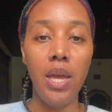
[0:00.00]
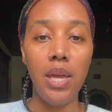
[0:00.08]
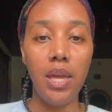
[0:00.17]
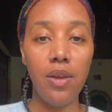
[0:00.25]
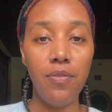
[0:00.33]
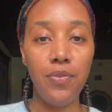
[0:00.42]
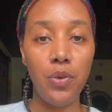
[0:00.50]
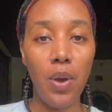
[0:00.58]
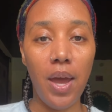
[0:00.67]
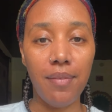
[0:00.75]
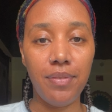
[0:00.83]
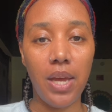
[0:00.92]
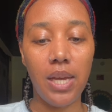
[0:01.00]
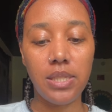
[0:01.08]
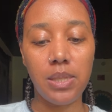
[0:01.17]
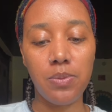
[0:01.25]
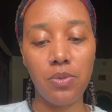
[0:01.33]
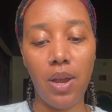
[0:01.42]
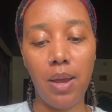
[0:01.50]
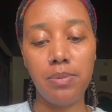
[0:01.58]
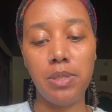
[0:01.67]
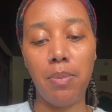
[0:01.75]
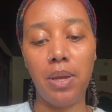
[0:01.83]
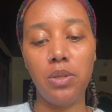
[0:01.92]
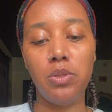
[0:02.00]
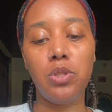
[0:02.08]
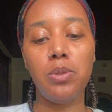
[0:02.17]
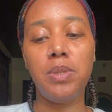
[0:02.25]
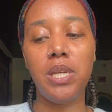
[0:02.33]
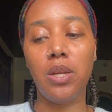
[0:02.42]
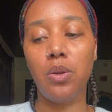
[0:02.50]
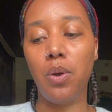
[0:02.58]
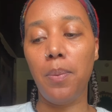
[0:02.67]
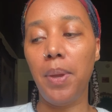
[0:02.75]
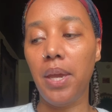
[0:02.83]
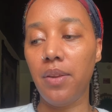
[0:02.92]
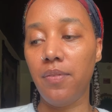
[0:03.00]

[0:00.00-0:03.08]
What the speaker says: If you have not subscribed to my YouTube channel or paid a